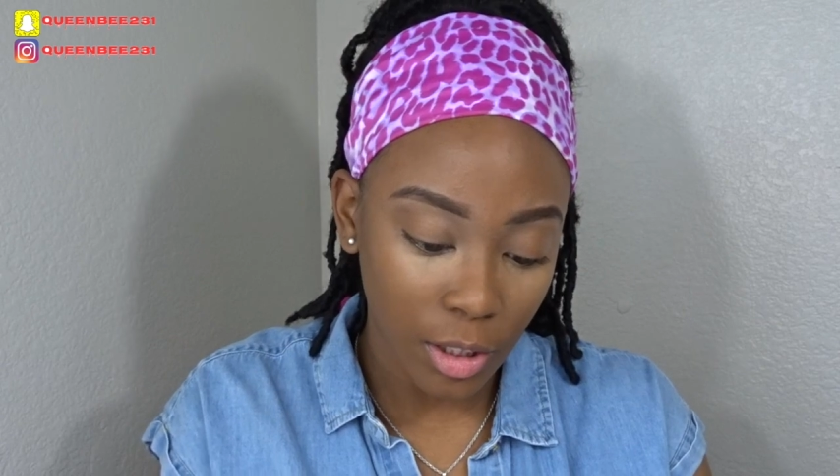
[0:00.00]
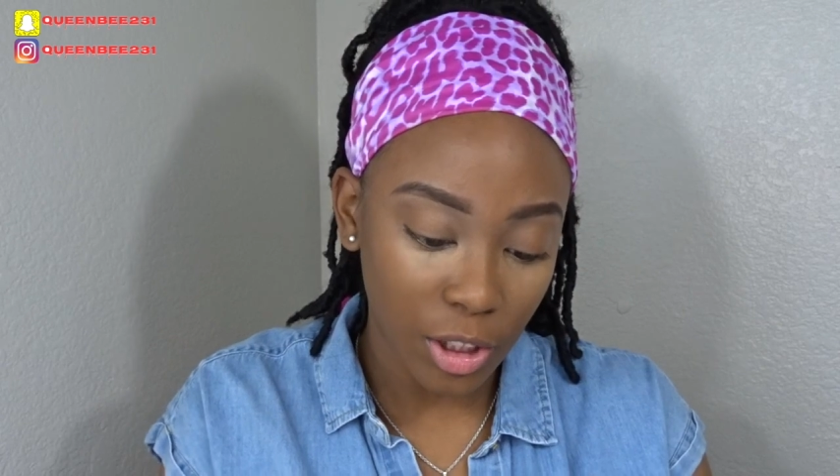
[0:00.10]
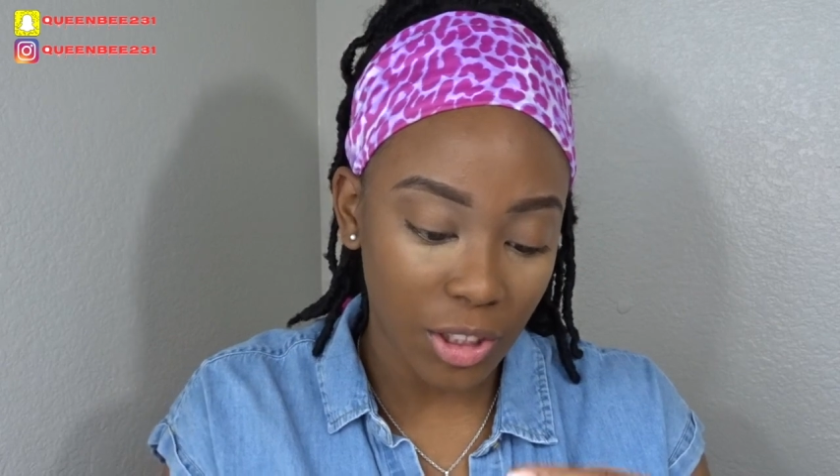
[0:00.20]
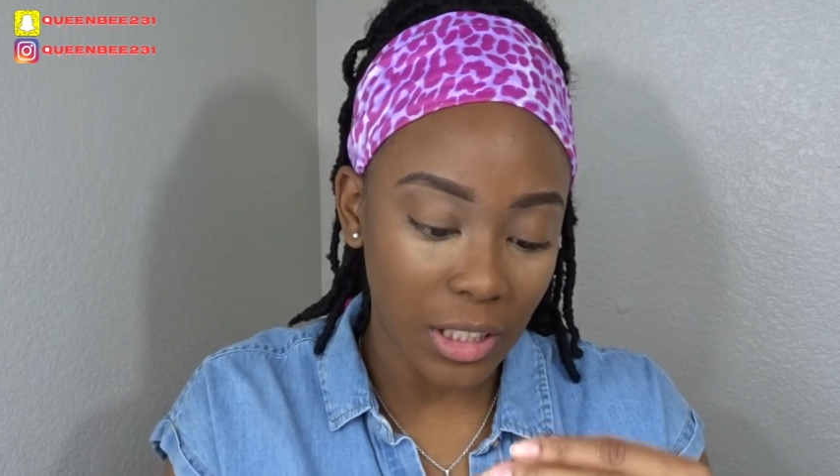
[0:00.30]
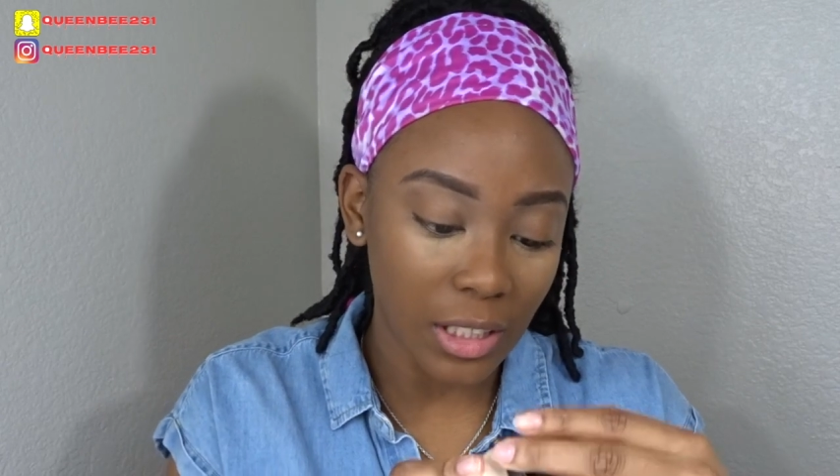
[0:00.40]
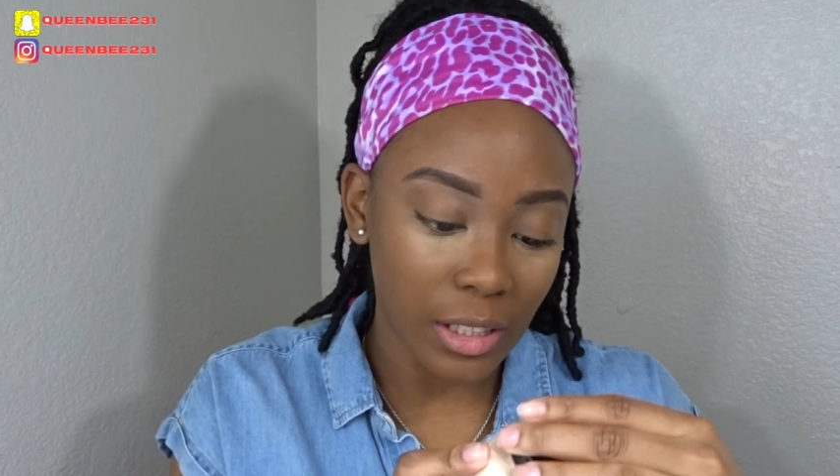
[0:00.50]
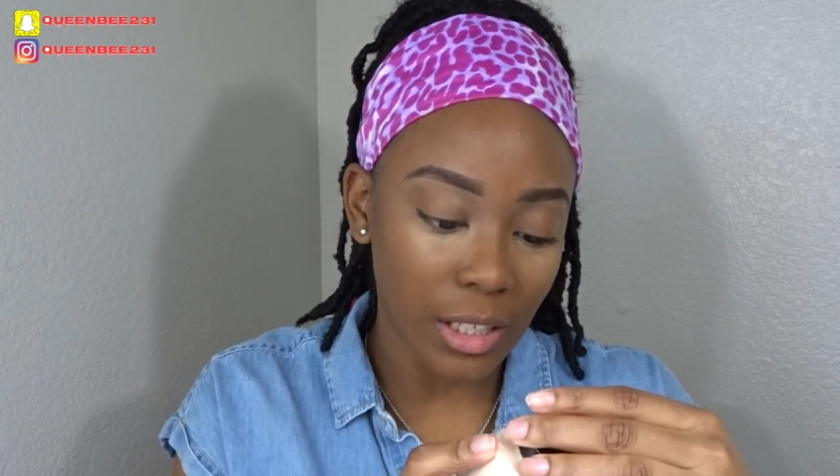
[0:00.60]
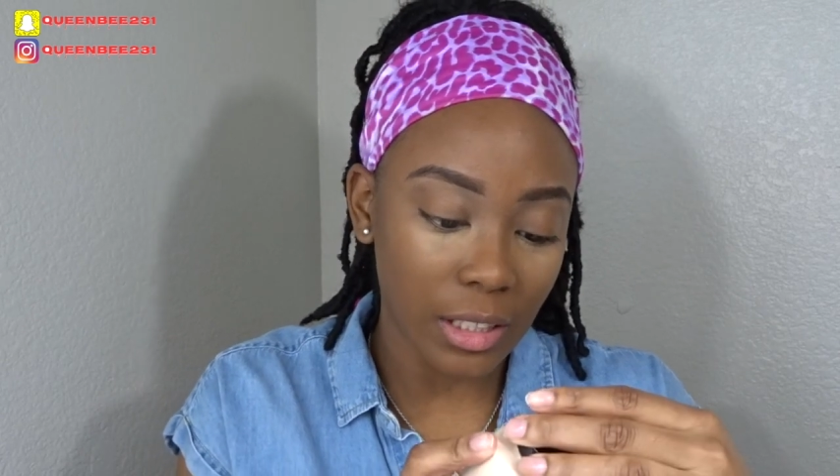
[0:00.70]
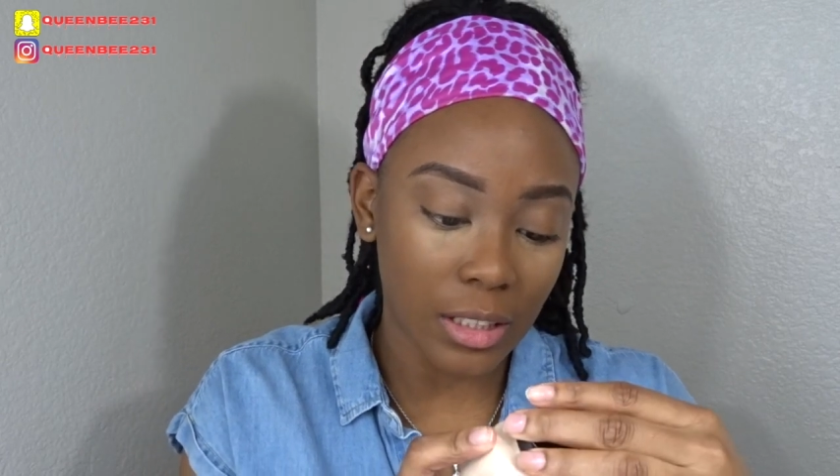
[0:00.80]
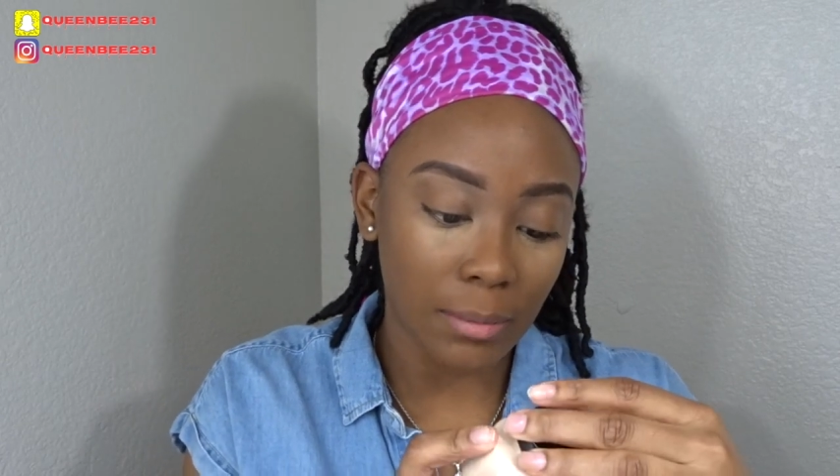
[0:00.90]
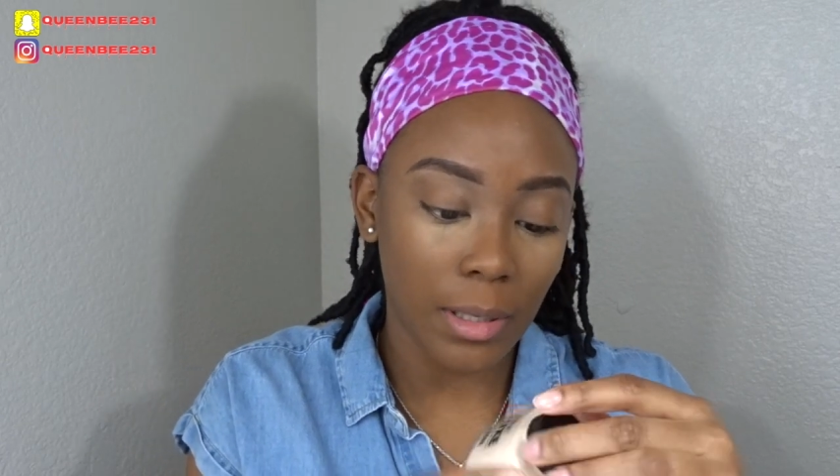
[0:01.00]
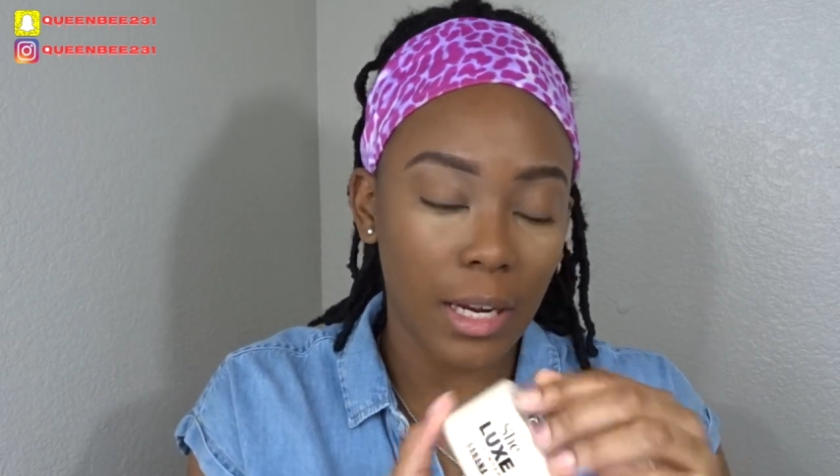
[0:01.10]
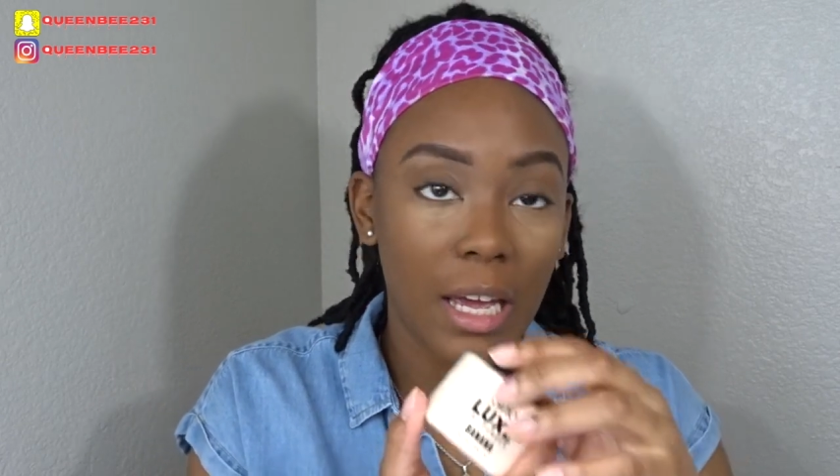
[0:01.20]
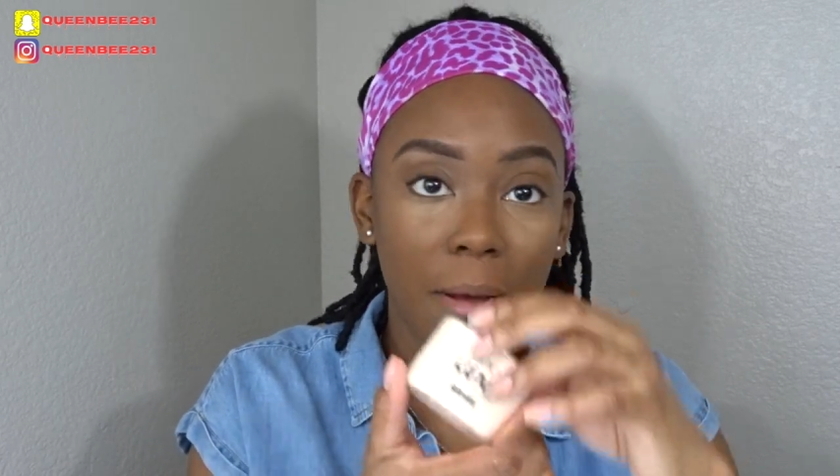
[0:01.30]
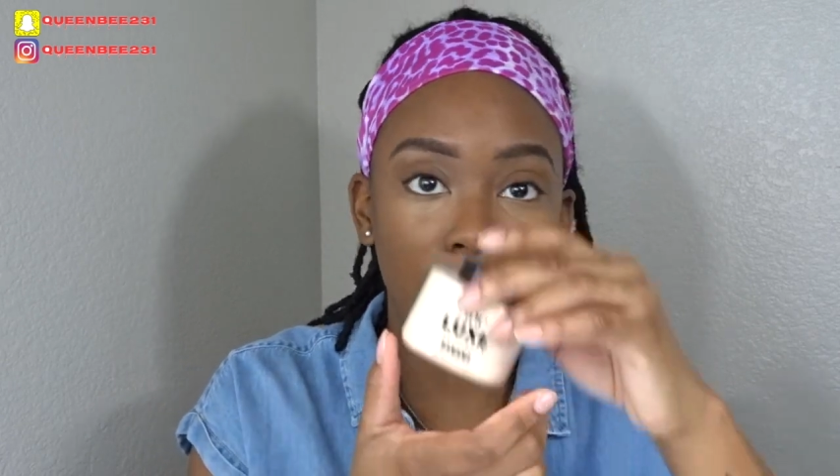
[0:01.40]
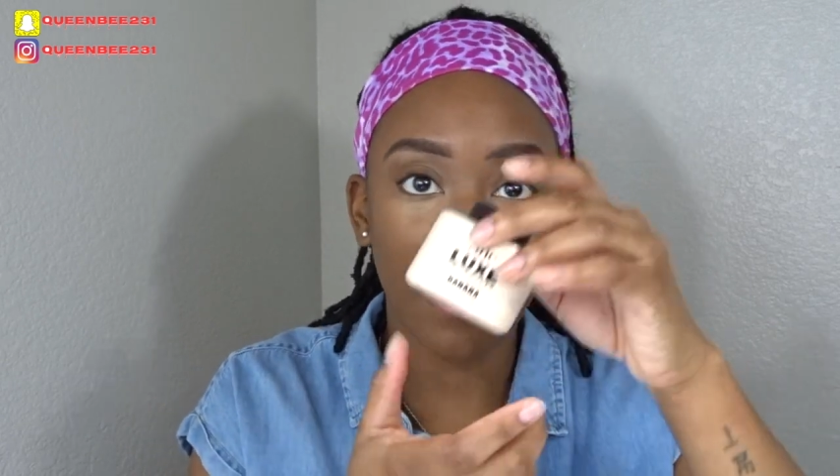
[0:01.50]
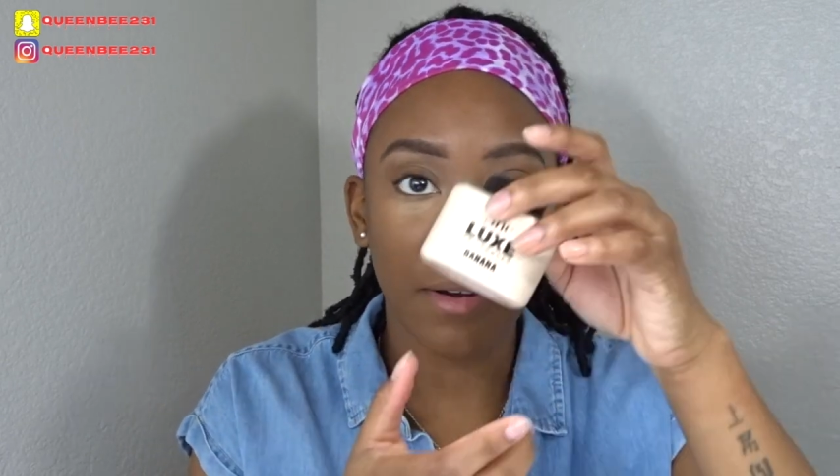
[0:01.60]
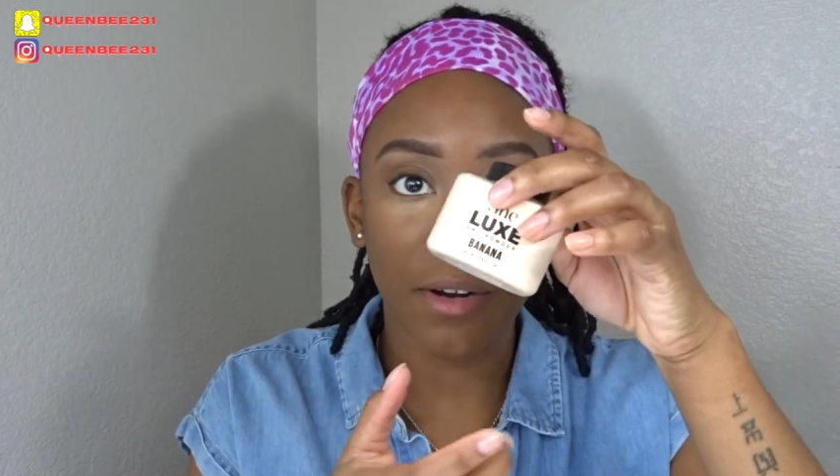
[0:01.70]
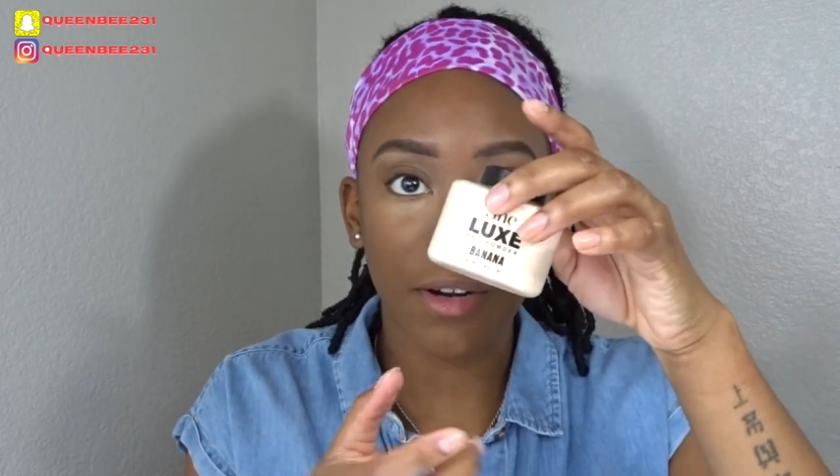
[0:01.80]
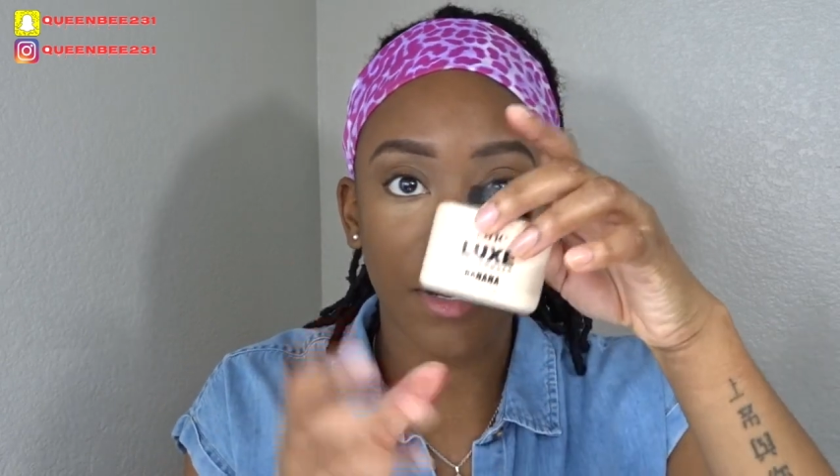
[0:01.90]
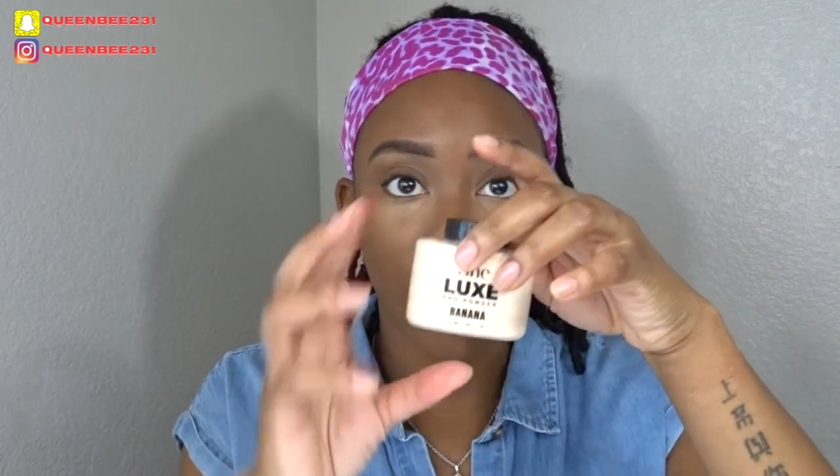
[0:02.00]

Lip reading: She Luxe banana powder.